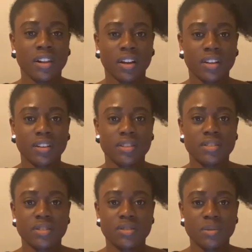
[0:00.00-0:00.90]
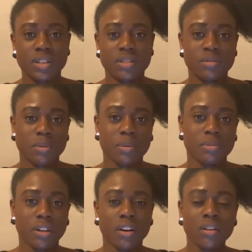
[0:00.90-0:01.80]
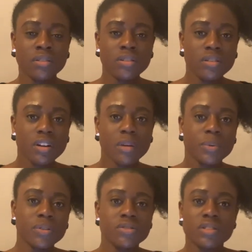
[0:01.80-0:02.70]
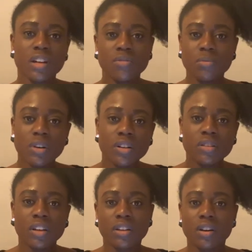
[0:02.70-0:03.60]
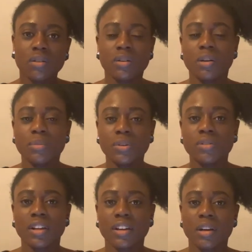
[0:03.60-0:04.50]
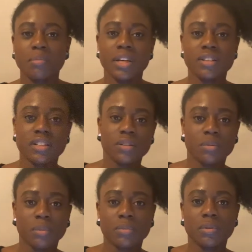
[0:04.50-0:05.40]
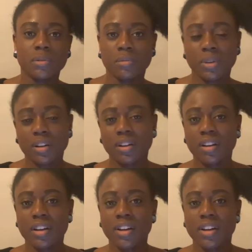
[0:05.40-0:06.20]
like situations where people are like, oh no, come on, just have one, like, oh come on, like I made it, or blah blah blah blah.